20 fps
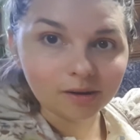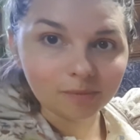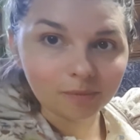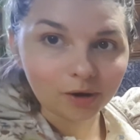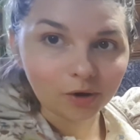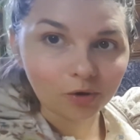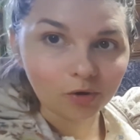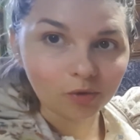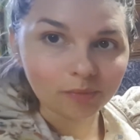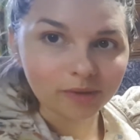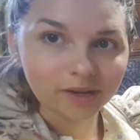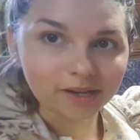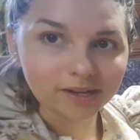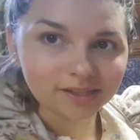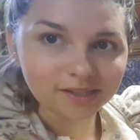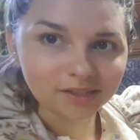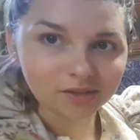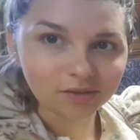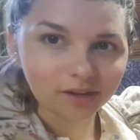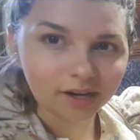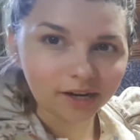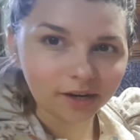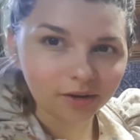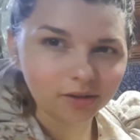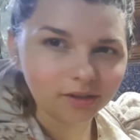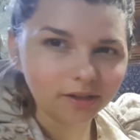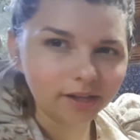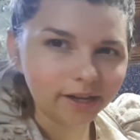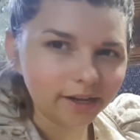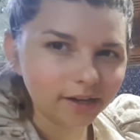my whole piece so that I
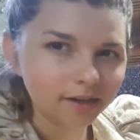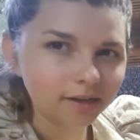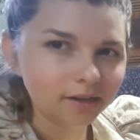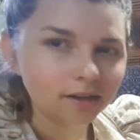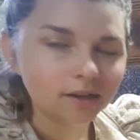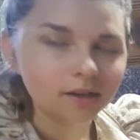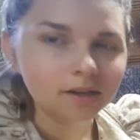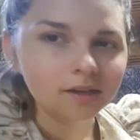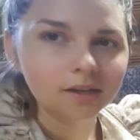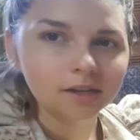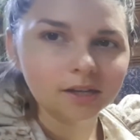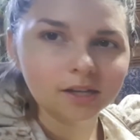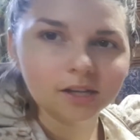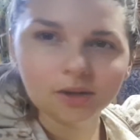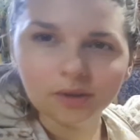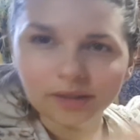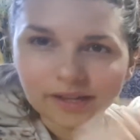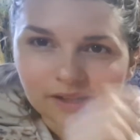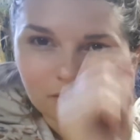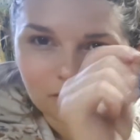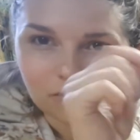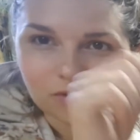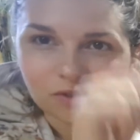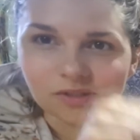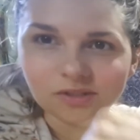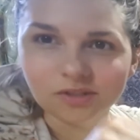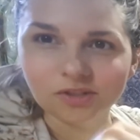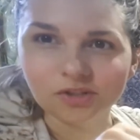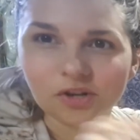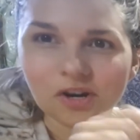could, like, you know, like those
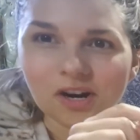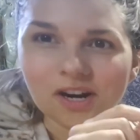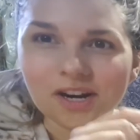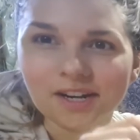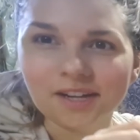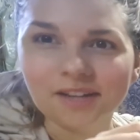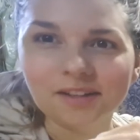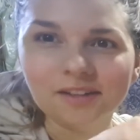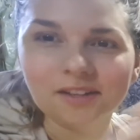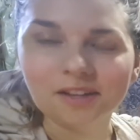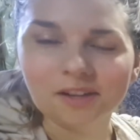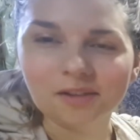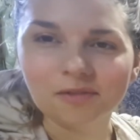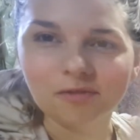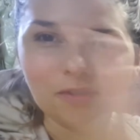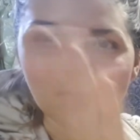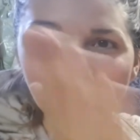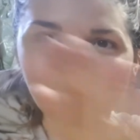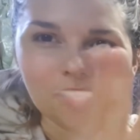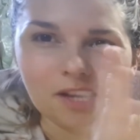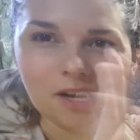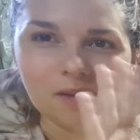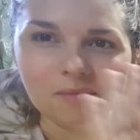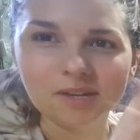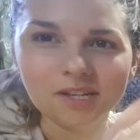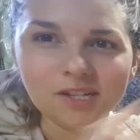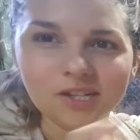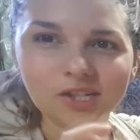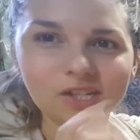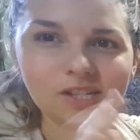drawing, you flip the
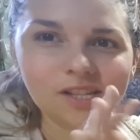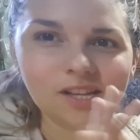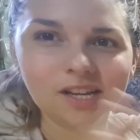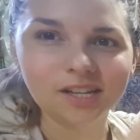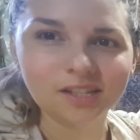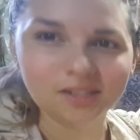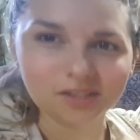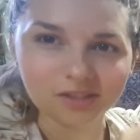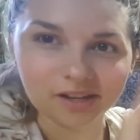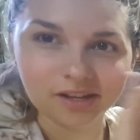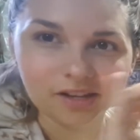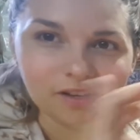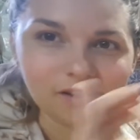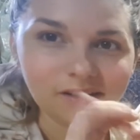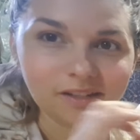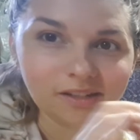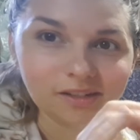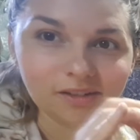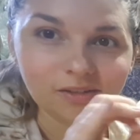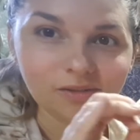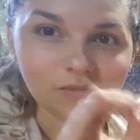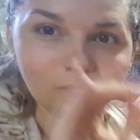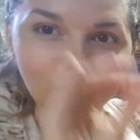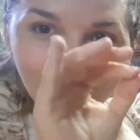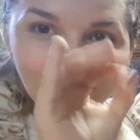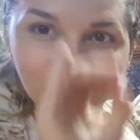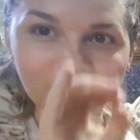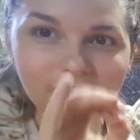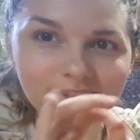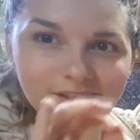image things, but you're
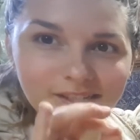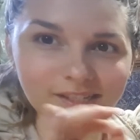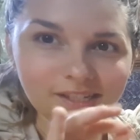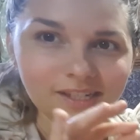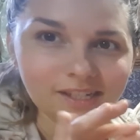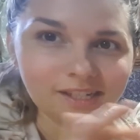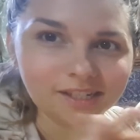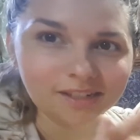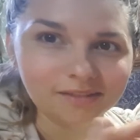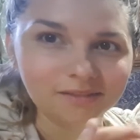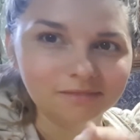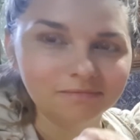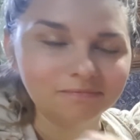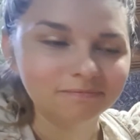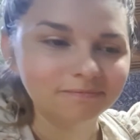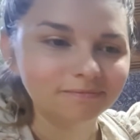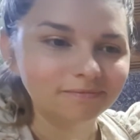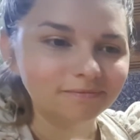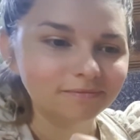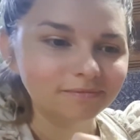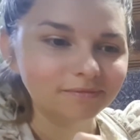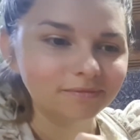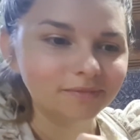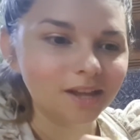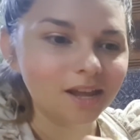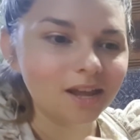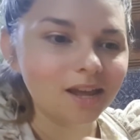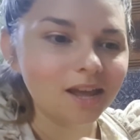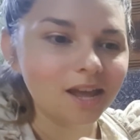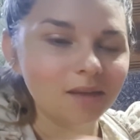more easily
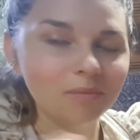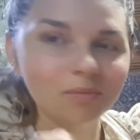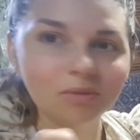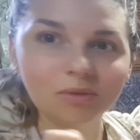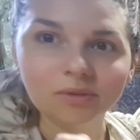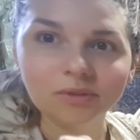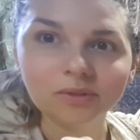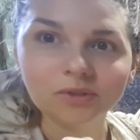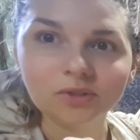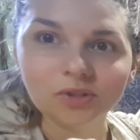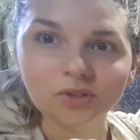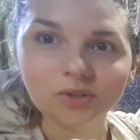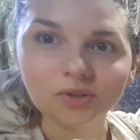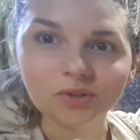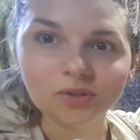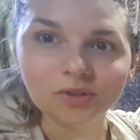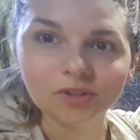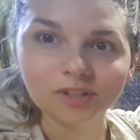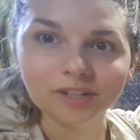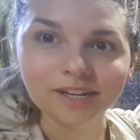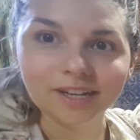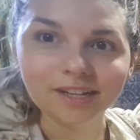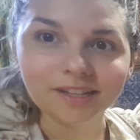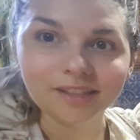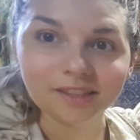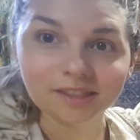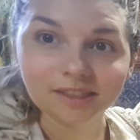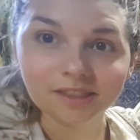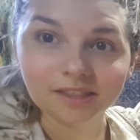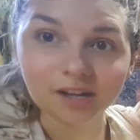able to create
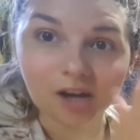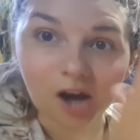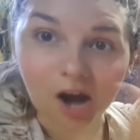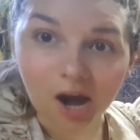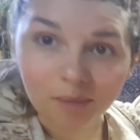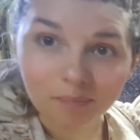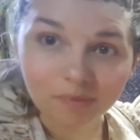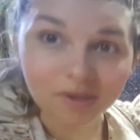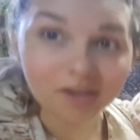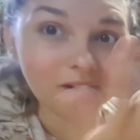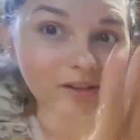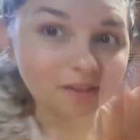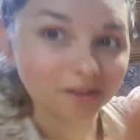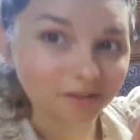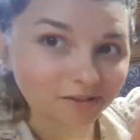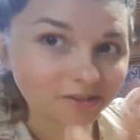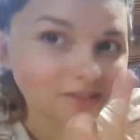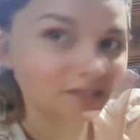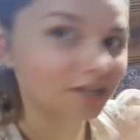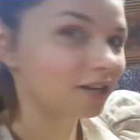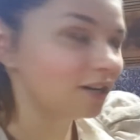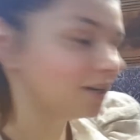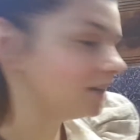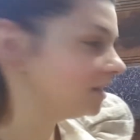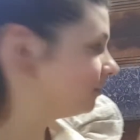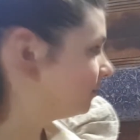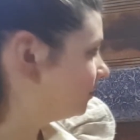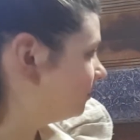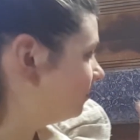the copy on the other side. It would